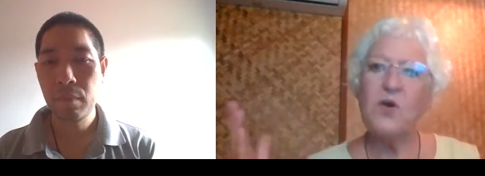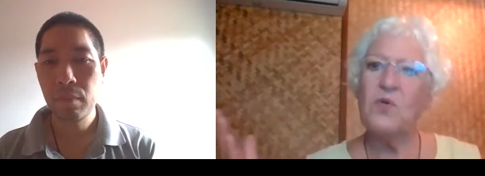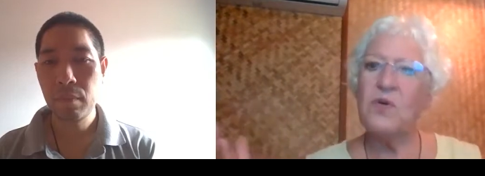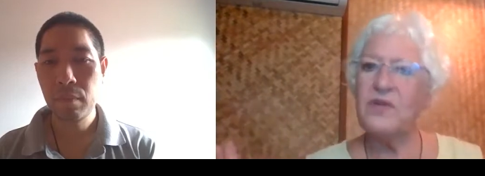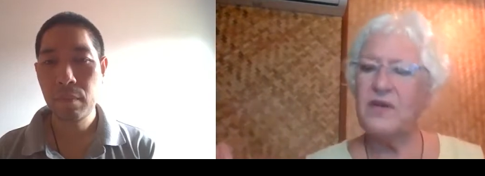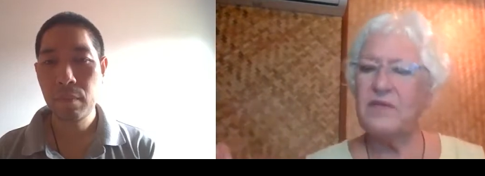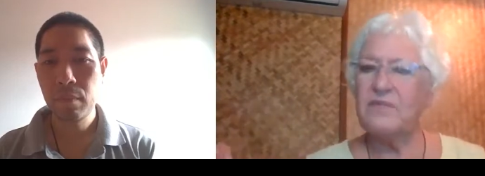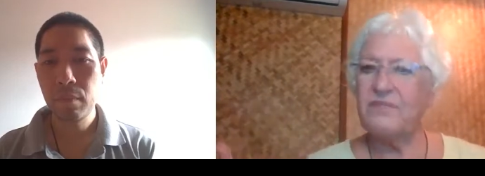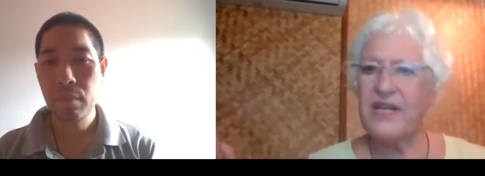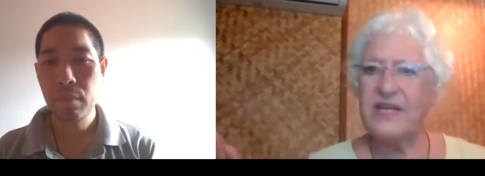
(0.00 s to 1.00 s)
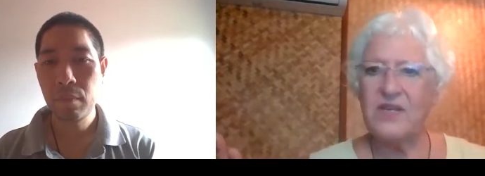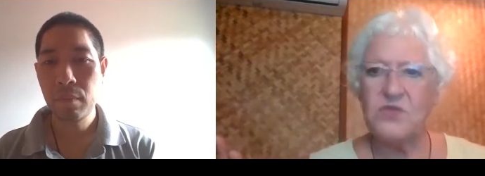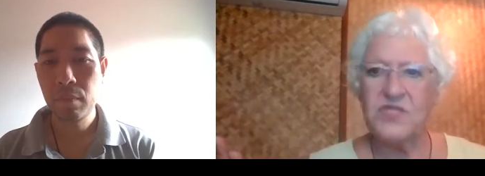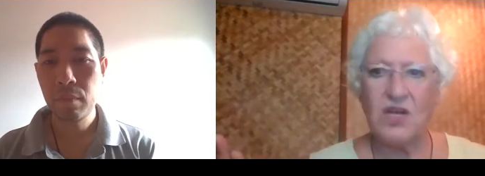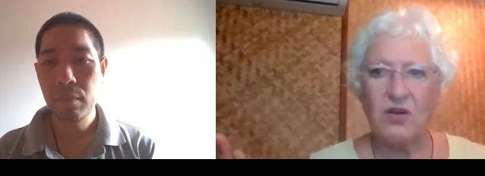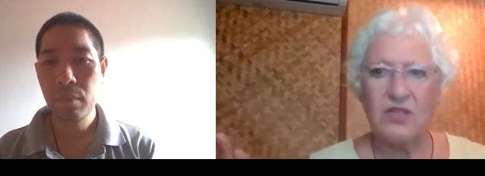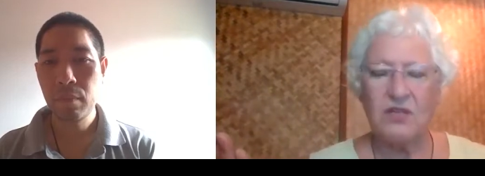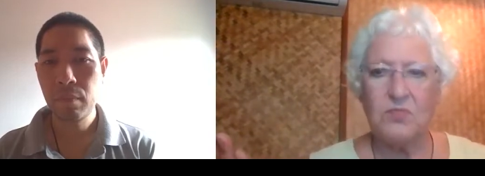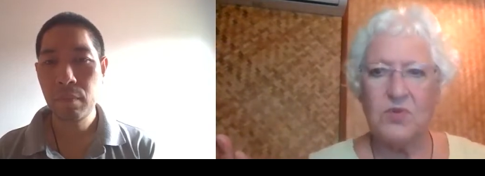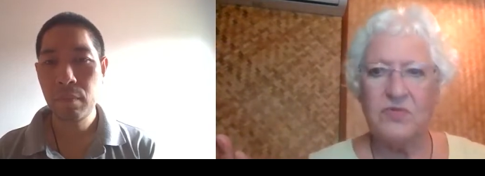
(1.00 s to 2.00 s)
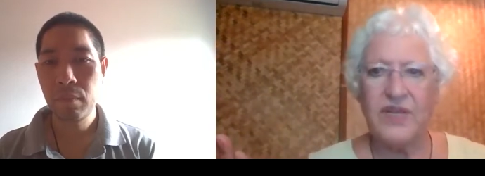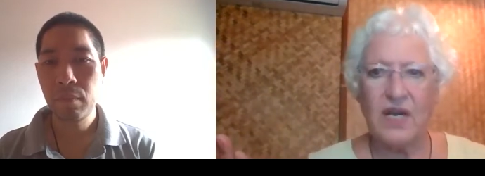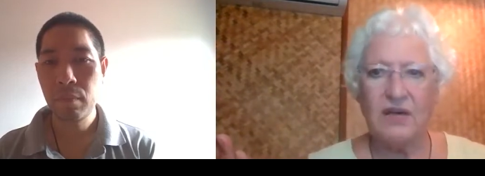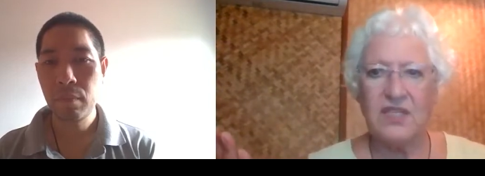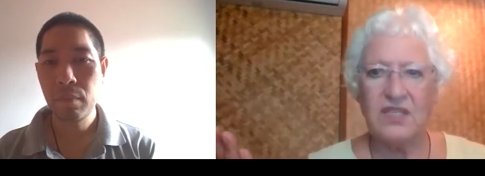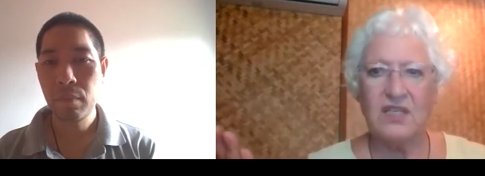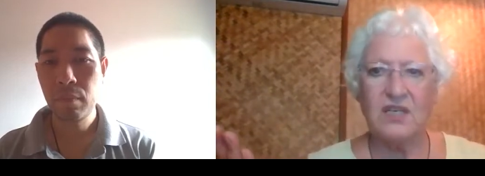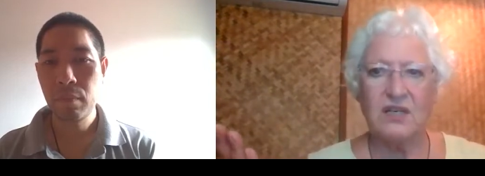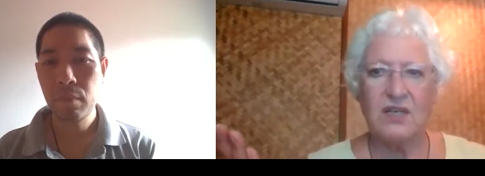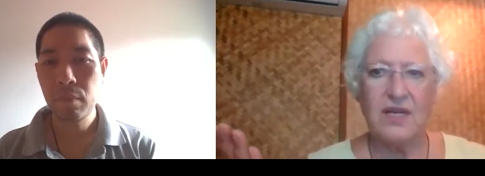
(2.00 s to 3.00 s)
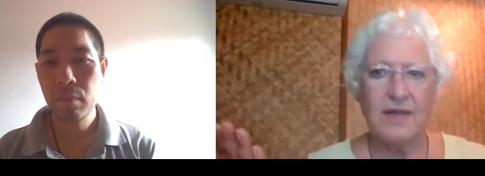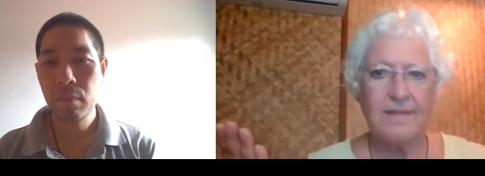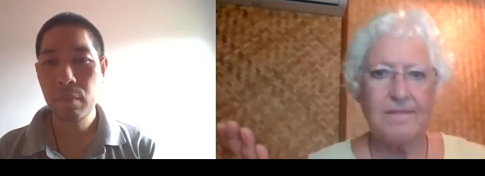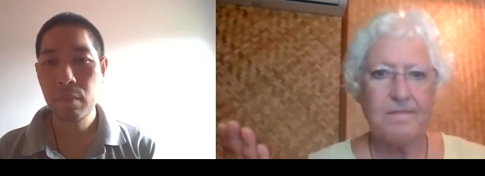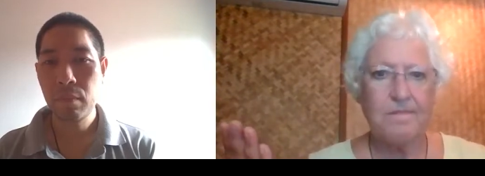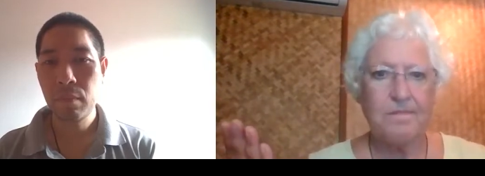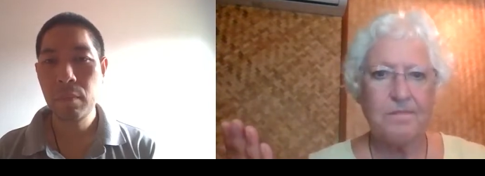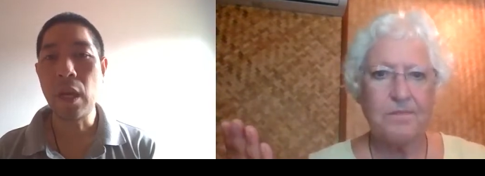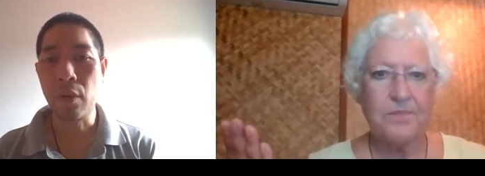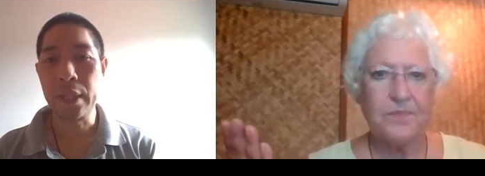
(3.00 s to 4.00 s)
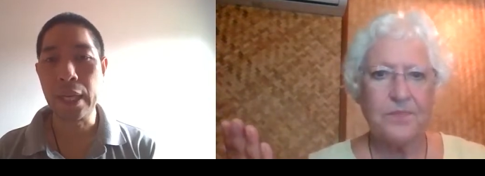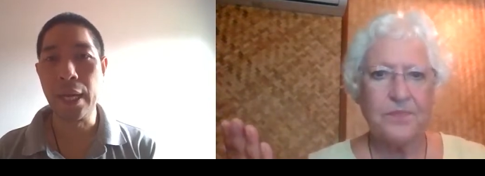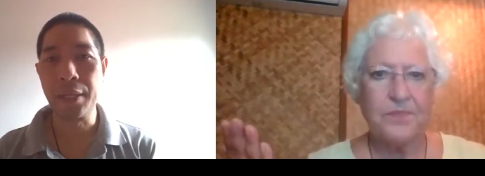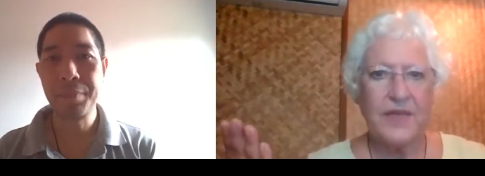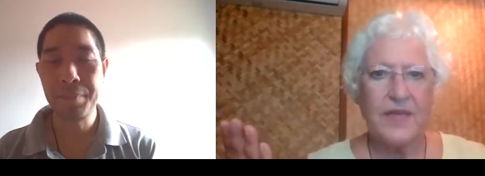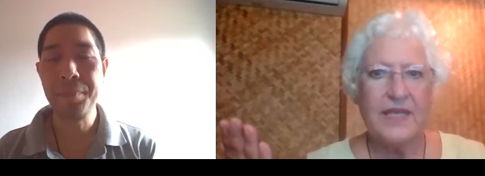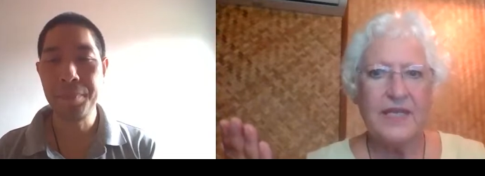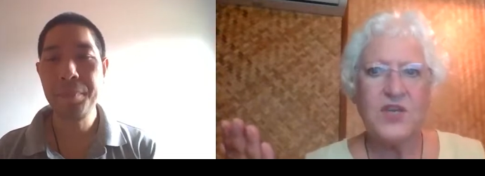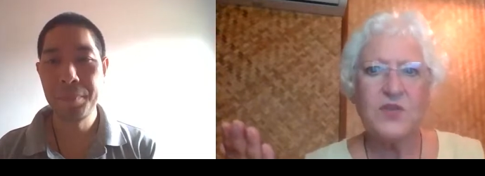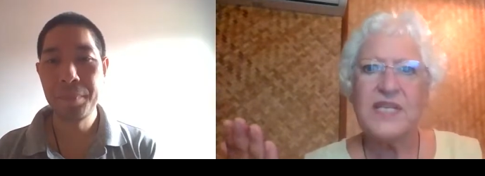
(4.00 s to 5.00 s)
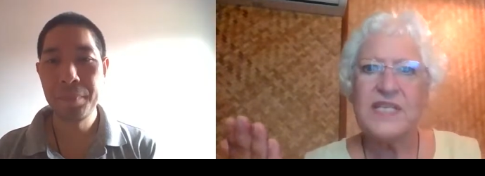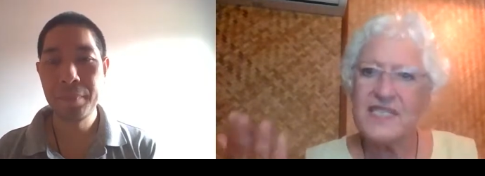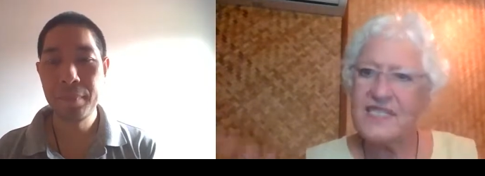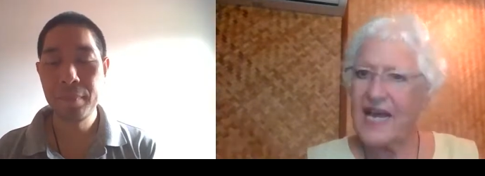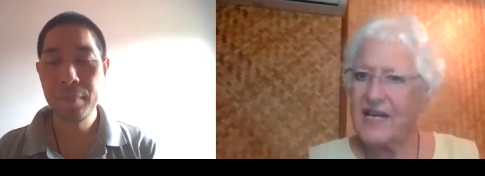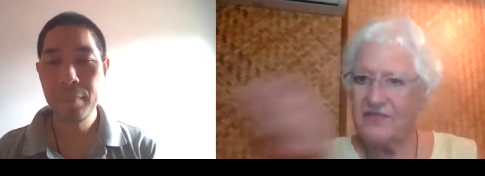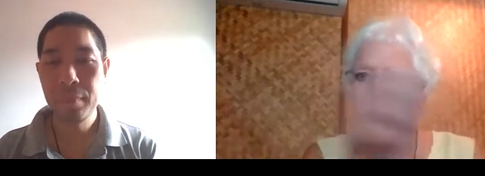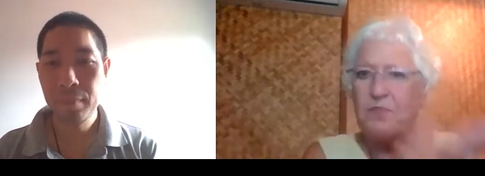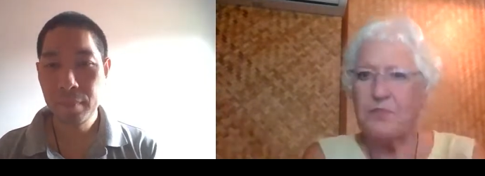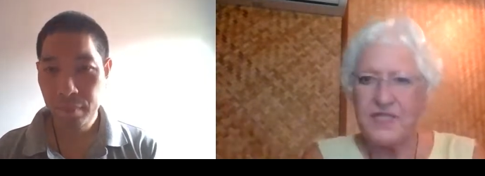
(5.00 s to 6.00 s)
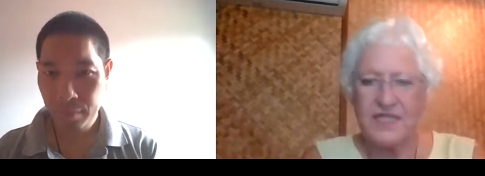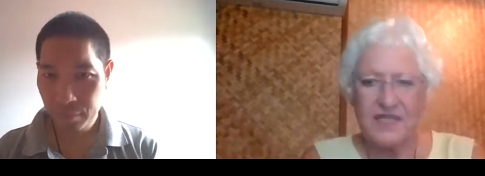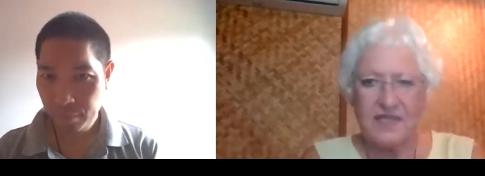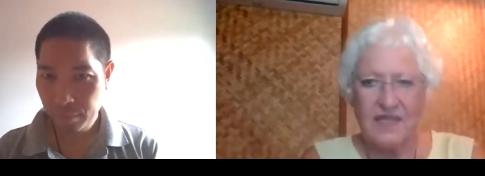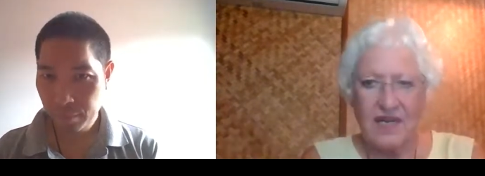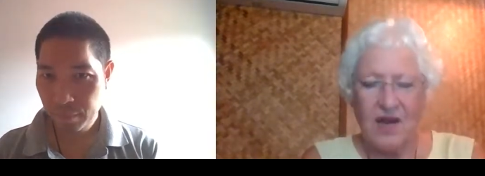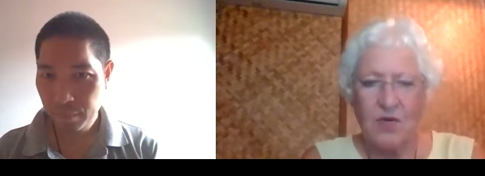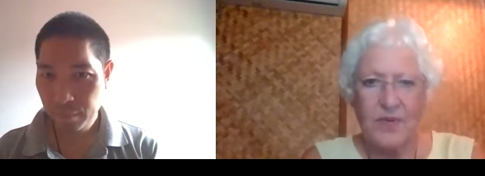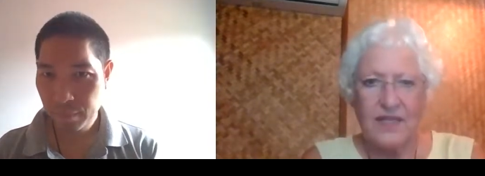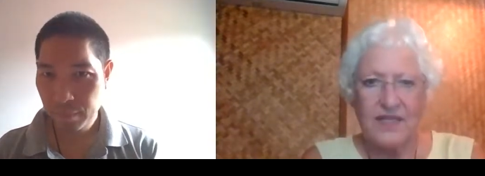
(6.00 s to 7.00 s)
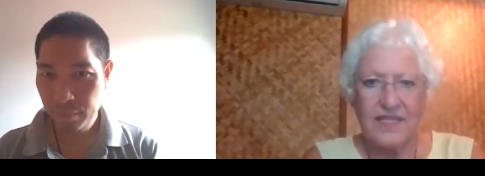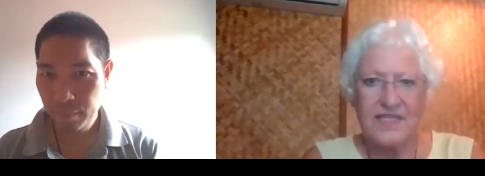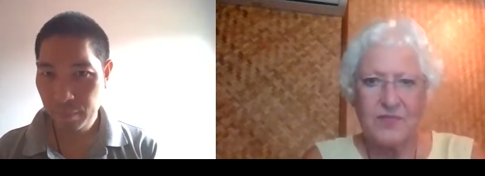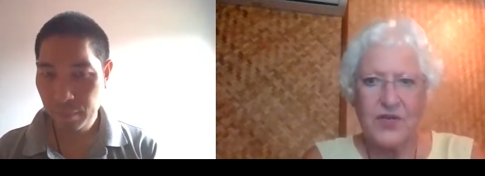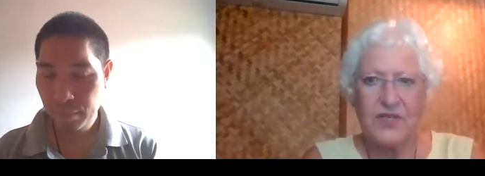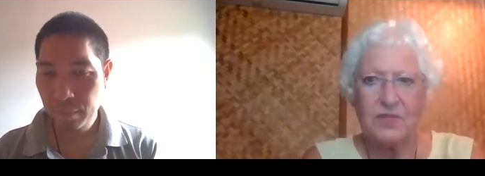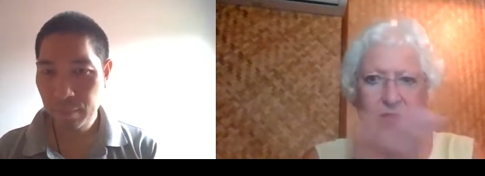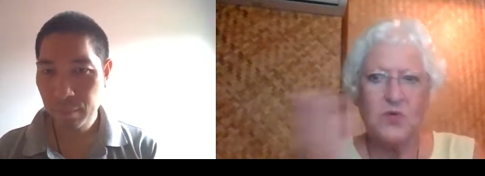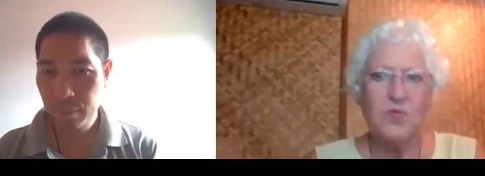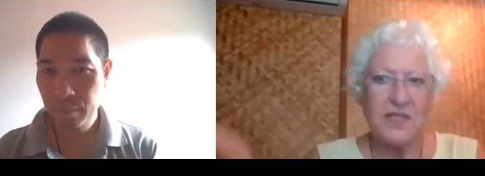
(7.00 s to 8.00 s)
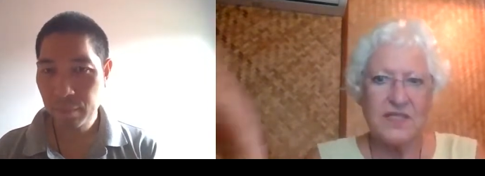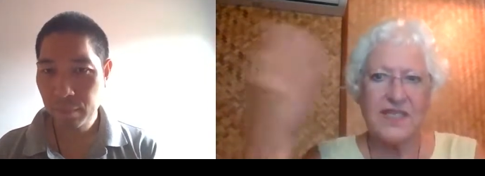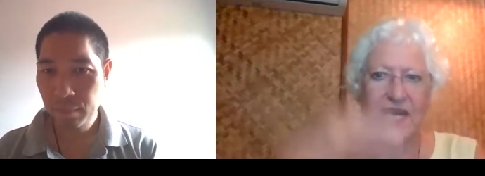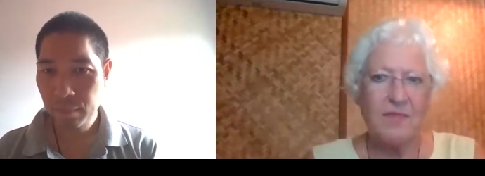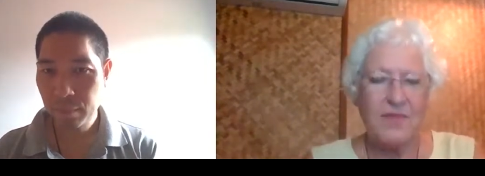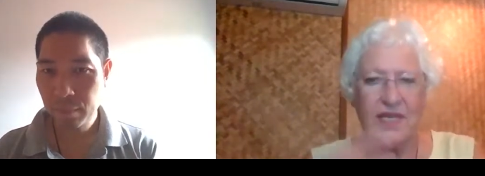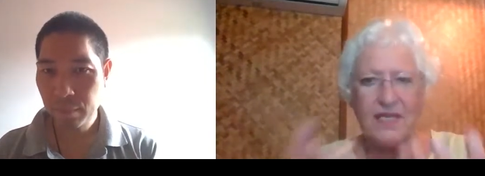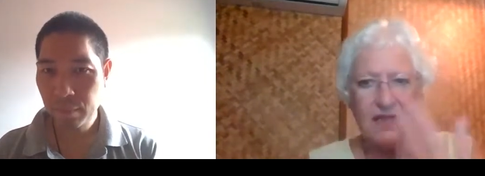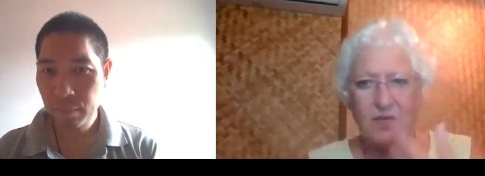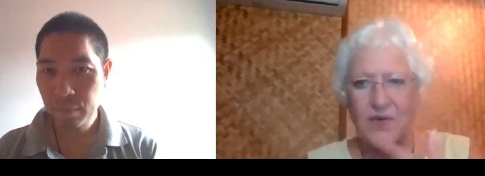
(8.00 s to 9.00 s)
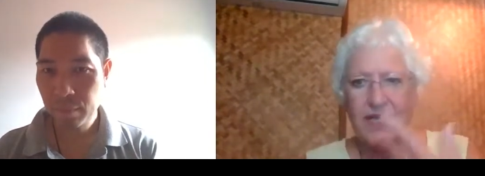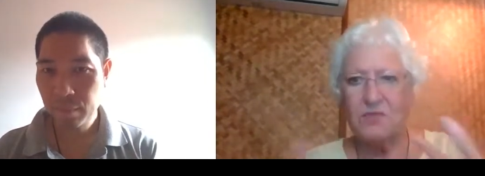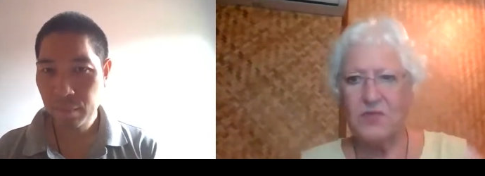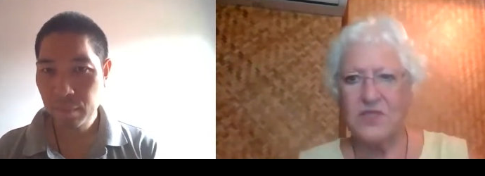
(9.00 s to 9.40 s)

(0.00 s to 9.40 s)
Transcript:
Speaker 1: know, when you saw the movie Avatar.
Speaker 2: Avatar. Mm-hmm. So
Speaker 1: this is kind of opposite, you know, but this is where the blue ones came in and the white